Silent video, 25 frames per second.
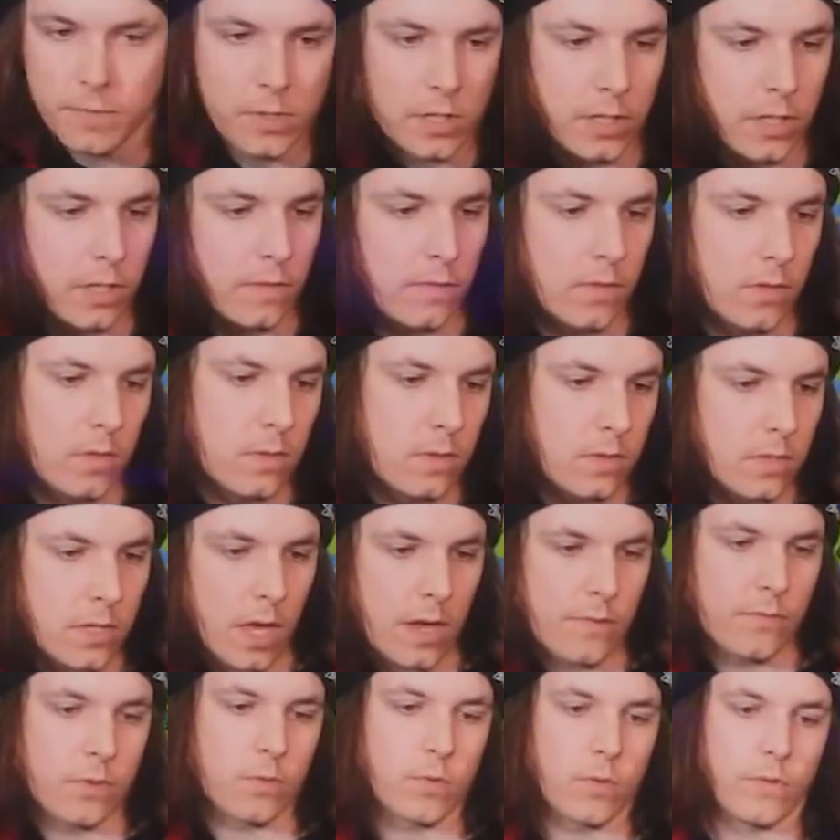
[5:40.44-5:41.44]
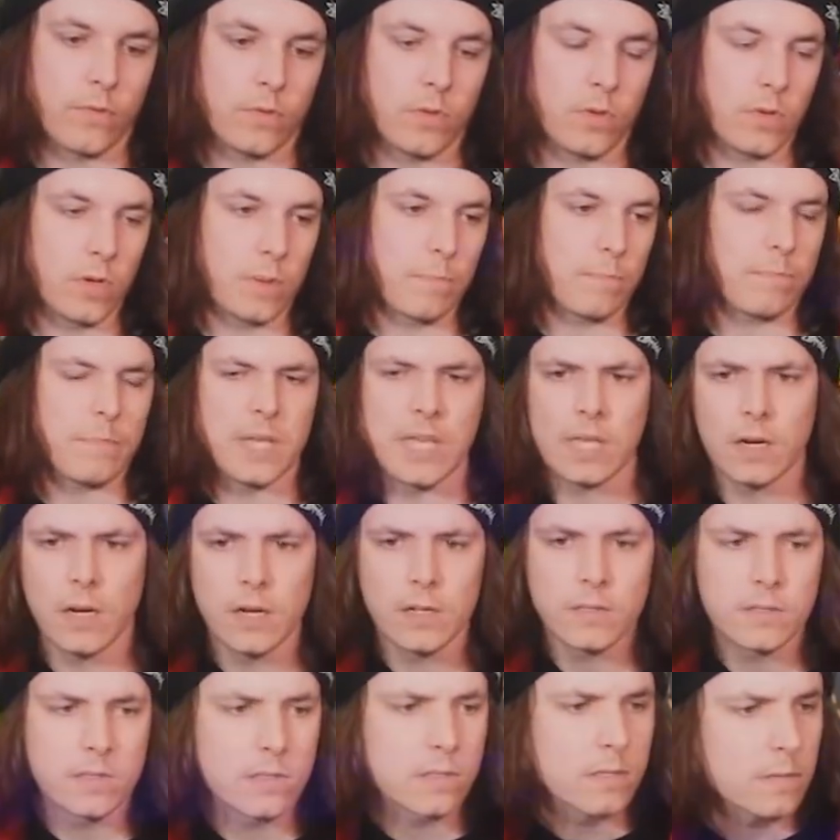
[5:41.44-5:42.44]
million views off of reviewing
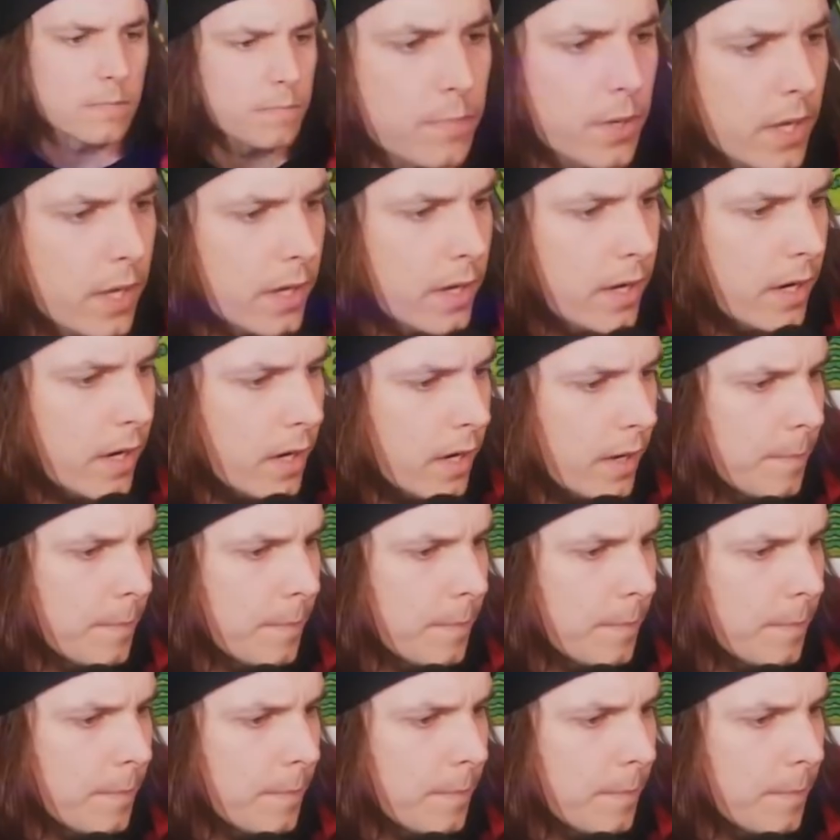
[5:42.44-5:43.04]
peanuts, but